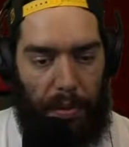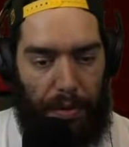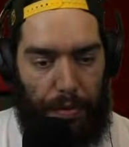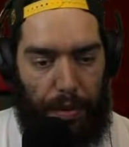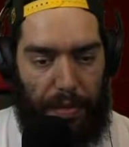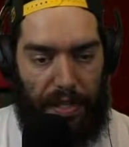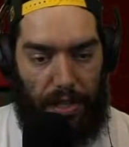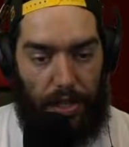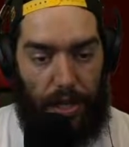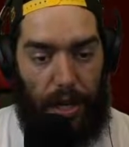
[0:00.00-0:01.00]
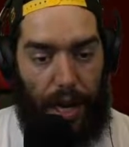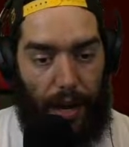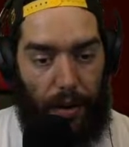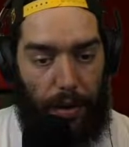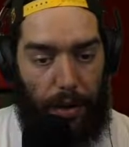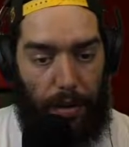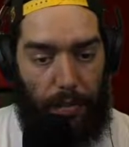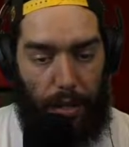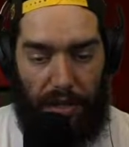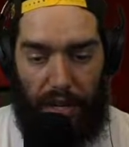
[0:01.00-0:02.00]
and reposition our
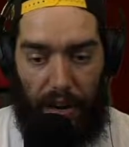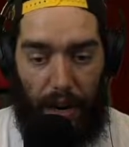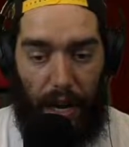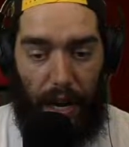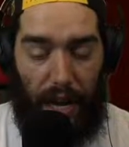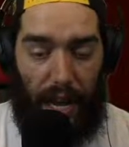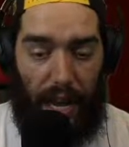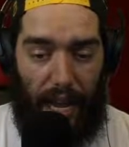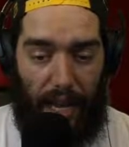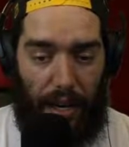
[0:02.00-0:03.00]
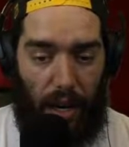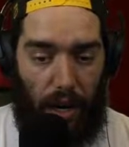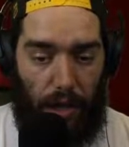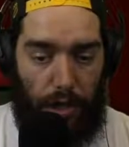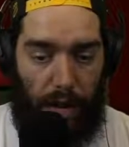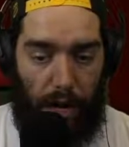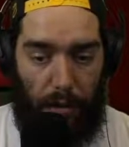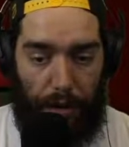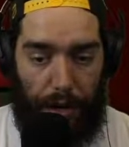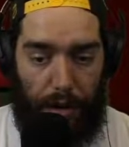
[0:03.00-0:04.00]
Mercenary and our Shadow
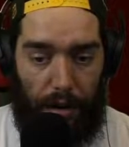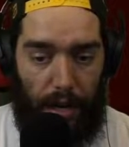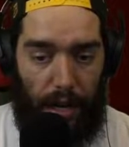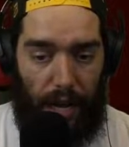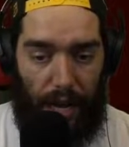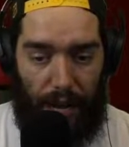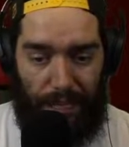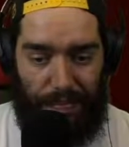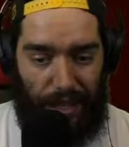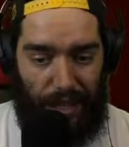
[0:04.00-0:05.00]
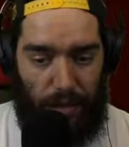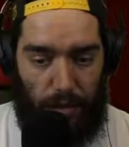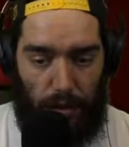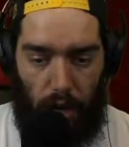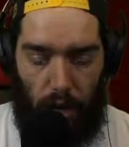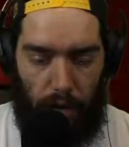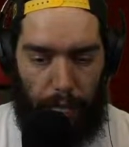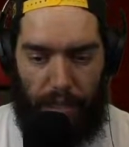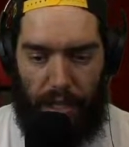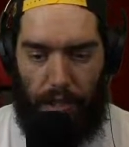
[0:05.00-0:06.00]
Warrior.
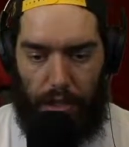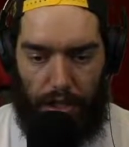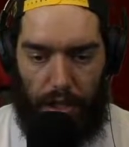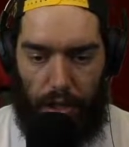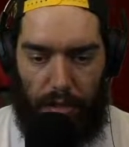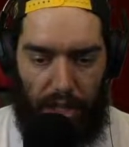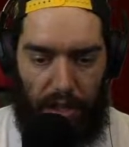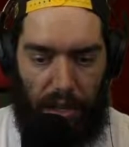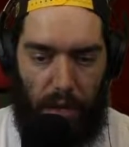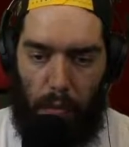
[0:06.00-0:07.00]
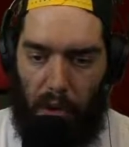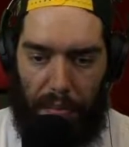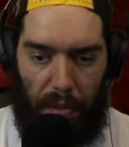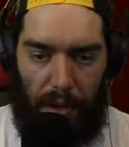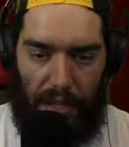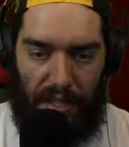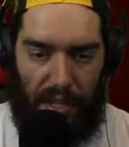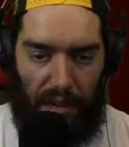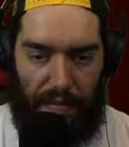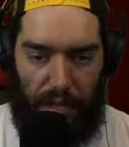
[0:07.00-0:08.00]
100% just the utility. 1 point is
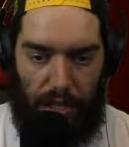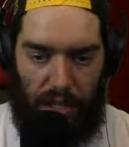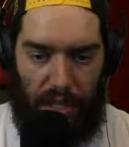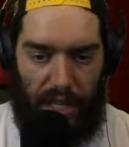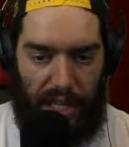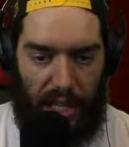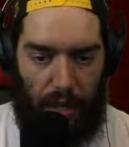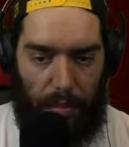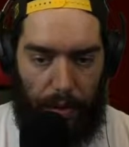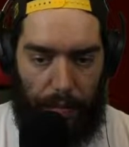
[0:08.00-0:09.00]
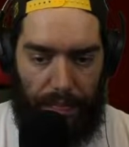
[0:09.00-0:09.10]
enough. We just need that teleport.